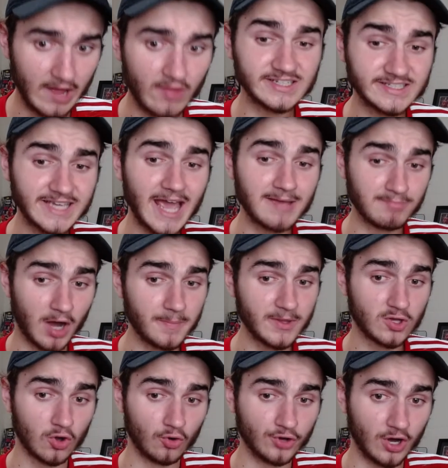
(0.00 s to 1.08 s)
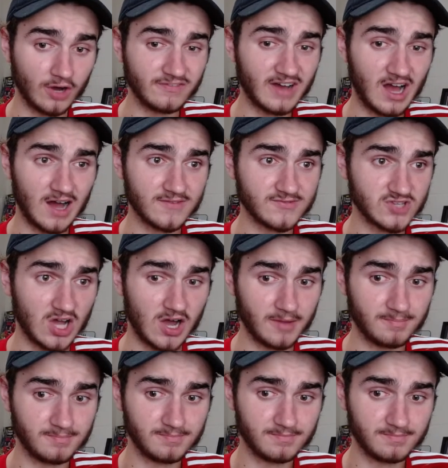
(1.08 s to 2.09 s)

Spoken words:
This game might be called off at half time.